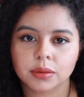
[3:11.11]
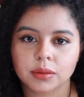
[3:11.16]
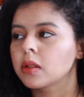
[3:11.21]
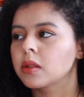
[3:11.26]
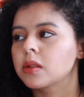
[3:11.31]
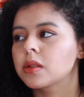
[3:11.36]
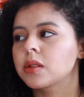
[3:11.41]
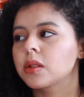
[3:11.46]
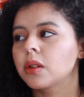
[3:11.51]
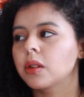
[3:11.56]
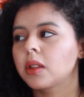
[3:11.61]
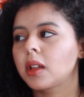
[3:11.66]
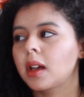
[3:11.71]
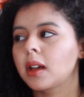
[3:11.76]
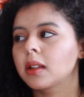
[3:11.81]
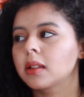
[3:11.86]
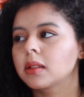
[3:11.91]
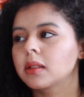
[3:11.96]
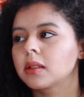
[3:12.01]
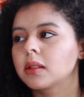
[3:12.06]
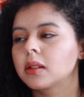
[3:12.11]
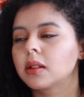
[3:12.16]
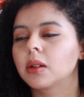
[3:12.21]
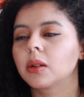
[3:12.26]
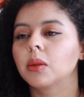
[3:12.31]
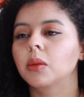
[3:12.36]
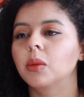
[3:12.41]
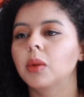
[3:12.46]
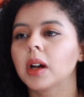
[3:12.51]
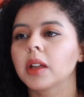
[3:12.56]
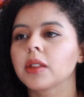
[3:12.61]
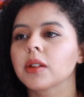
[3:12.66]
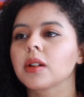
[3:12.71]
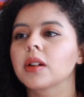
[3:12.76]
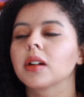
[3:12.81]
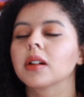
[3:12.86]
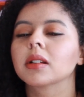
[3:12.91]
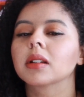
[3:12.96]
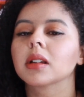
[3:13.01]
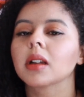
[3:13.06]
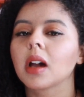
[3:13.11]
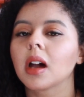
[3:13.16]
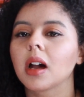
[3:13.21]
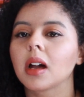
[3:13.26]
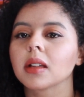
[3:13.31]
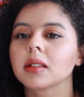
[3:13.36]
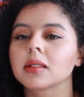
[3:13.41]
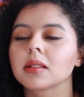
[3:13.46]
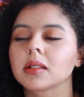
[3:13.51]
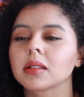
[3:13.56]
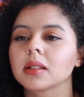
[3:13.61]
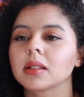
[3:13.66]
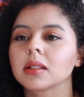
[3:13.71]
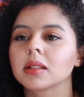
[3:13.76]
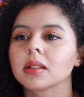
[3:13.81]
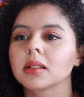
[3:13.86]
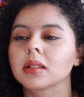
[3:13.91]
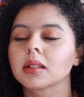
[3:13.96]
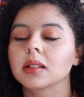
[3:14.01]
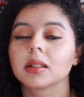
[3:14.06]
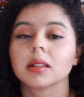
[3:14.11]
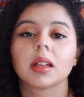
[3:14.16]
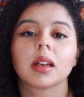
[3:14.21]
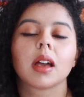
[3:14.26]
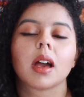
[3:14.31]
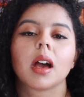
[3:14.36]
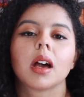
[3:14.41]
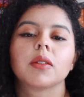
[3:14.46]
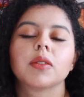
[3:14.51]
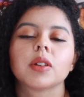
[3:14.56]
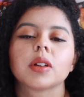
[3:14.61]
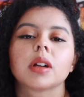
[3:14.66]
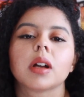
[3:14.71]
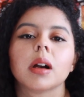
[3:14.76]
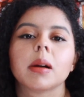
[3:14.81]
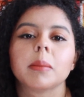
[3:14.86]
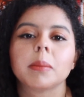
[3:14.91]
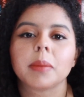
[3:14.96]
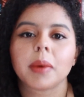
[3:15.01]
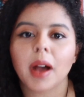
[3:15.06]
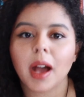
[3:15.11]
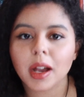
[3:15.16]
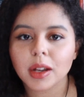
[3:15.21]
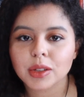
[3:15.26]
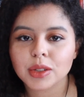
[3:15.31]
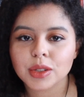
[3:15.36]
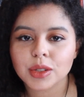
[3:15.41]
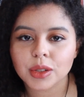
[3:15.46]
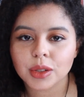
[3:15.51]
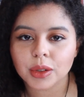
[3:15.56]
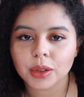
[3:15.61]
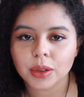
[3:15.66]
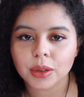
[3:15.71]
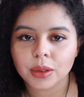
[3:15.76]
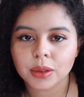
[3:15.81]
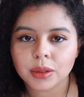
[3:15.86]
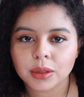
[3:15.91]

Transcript: so that whether or not they ever come back to you,